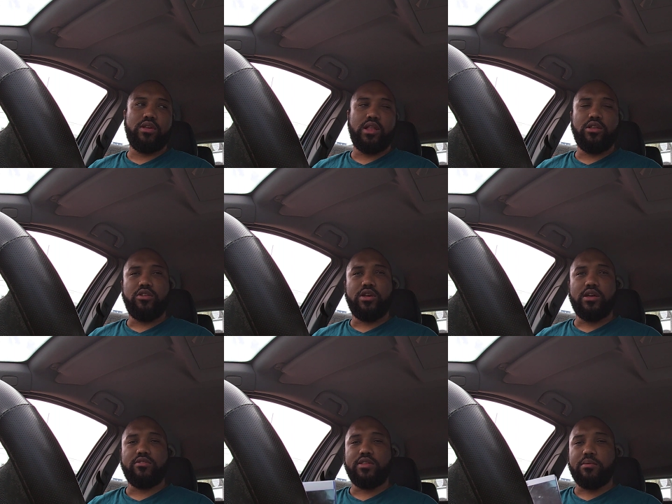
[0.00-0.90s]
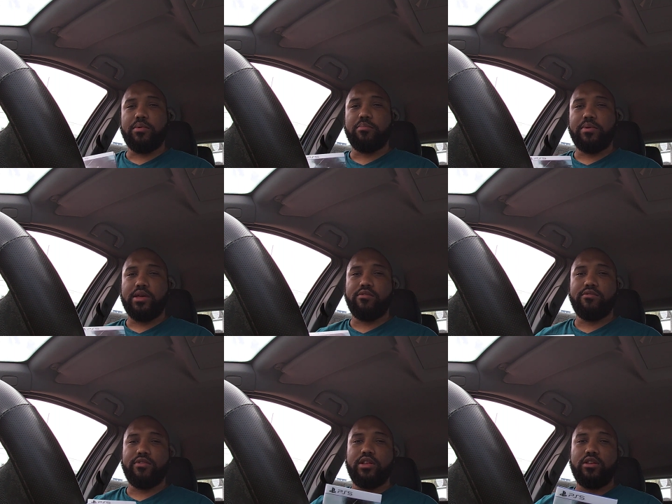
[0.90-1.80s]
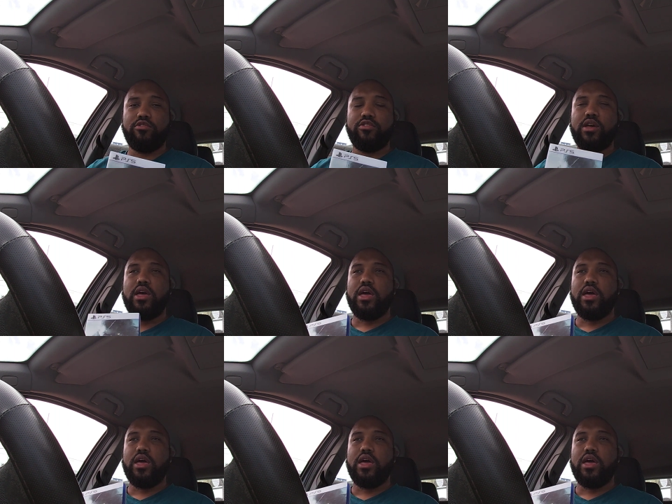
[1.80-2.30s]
telling you guys that I'm gonna play Village